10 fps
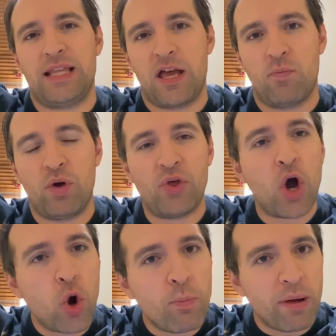them with
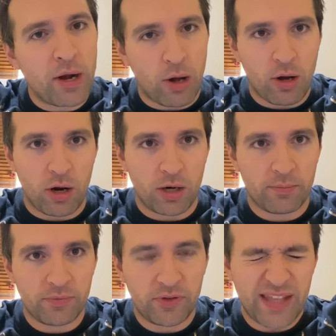open arms.